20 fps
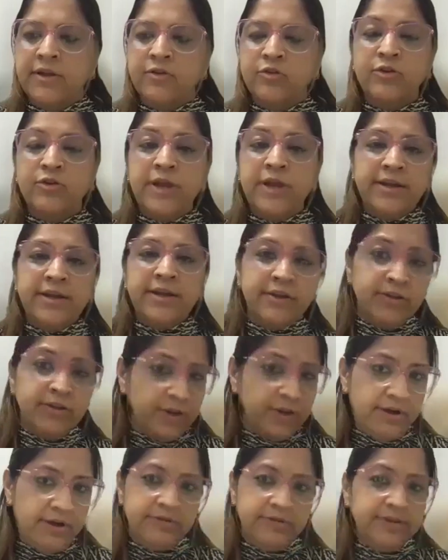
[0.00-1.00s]
So
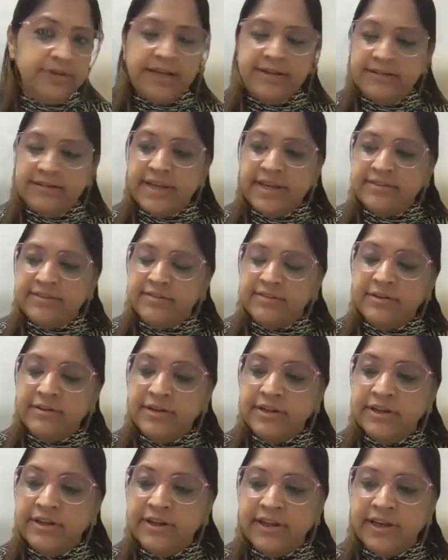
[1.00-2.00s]
that's
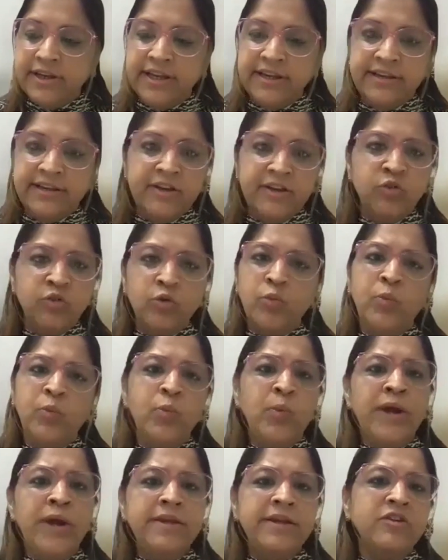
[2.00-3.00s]
really a great thing. So
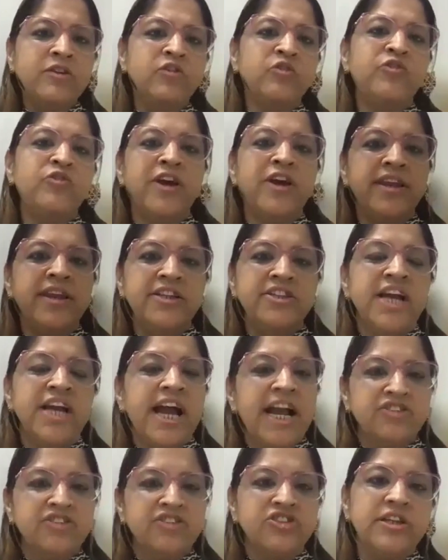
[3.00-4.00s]
where does FairEdge
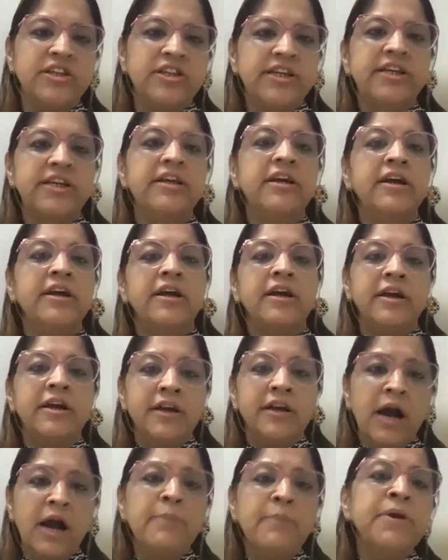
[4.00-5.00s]
actually
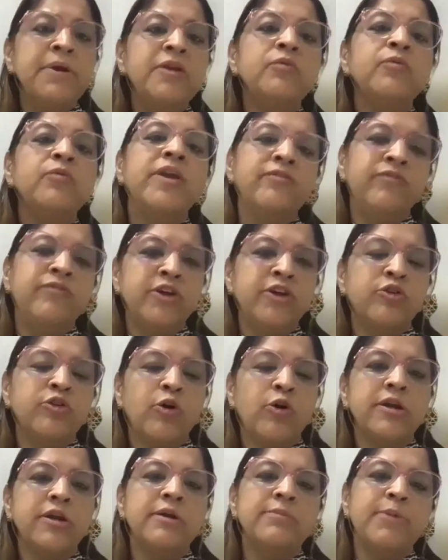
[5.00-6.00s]
come in when we are
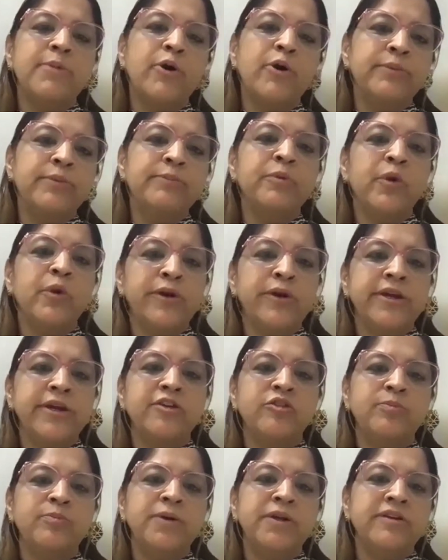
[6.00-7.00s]
talking about employee
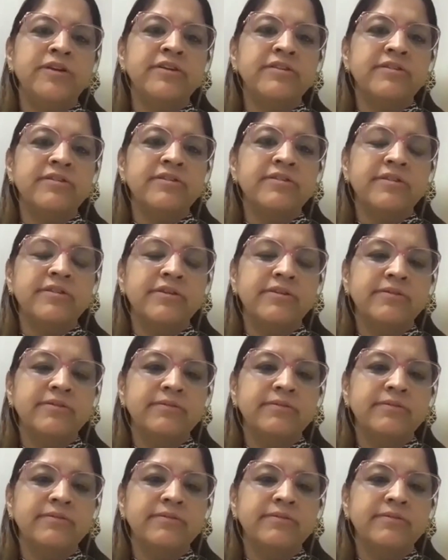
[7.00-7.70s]
experience?